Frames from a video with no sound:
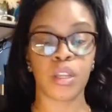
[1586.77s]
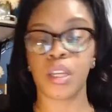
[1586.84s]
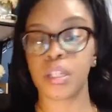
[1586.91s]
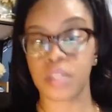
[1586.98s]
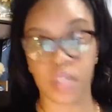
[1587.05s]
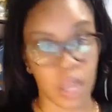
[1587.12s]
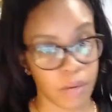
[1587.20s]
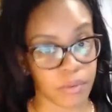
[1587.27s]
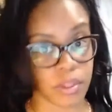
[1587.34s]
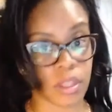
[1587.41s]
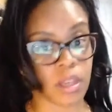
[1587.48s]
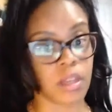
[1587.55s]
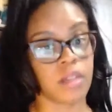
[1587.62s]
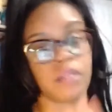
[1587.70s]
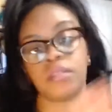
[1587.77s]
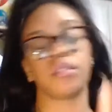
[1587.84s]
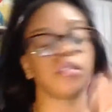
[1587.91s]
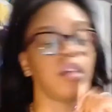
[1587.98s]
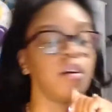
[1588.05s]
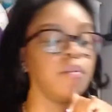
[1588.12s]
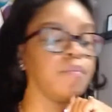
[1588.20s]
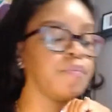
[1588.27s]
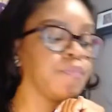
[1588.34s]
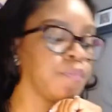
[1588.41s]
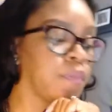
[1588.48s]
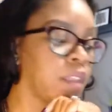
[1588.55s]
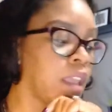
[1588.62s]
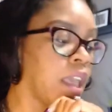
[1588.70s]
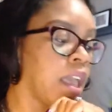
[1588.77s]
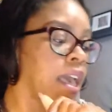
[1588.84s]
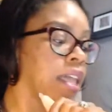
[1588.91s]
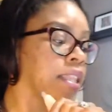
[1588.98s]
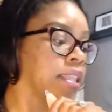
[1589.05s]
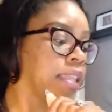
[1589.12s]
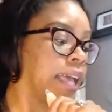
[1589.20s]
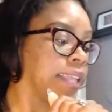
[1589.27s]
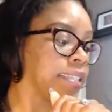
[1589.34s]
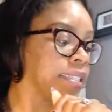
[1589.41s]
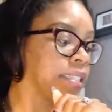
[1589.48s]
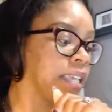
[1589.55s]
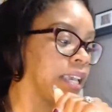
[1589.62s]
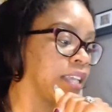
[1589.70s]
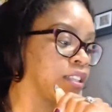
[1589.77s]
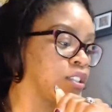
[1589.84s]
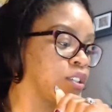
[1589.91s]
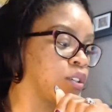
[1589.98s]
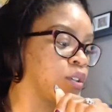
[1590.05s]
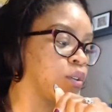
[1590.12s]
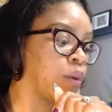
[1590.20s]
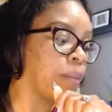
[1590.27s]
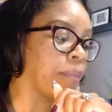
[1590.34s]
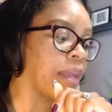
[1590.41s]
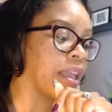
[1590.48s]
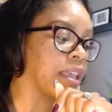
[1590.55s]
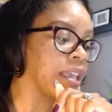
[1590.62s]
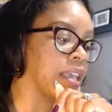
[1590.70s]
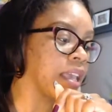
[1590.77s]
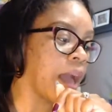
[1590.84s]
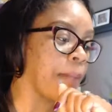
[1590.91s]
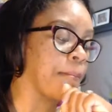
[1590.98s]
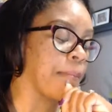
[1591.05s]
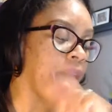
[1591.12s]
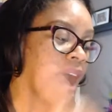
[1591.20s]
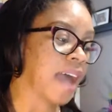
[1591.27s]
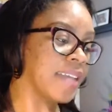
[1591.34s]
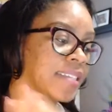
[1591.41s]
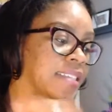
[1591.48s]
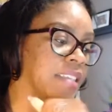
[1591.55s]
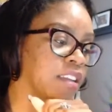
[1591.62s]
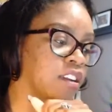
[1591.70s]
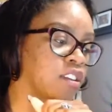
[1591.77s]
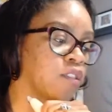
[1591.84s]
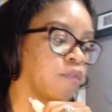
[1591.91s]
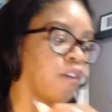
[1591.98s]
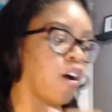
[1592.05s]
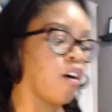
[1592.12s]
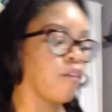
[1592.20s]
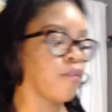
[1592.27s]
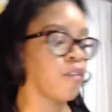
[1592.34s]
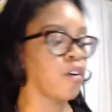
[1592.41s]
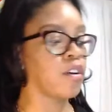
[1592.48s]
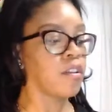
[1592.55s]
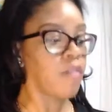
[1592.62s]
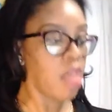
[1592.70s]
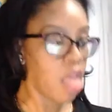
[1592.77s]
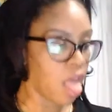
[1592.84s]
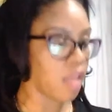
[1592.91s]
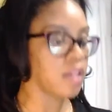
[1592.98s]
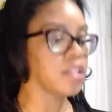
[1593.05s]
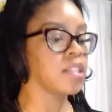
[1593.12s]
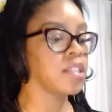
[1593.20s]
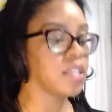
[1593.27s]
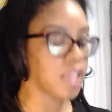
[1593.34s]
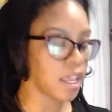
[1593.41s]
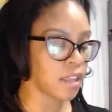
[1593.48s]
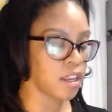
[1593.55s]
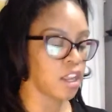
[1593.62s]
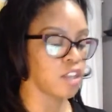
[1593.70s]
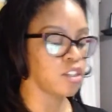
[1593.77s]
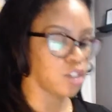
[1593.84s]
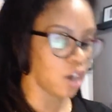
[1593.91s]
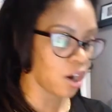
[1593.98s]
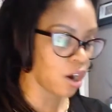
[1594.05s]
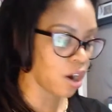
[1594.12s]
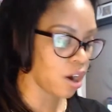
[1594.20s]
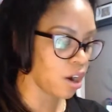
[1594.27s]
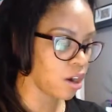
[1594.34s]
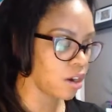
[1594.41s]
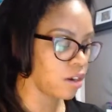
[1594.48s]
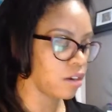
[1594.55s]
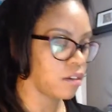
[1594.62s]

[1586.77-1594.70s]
it's everything. So let's get to making my signature font for signature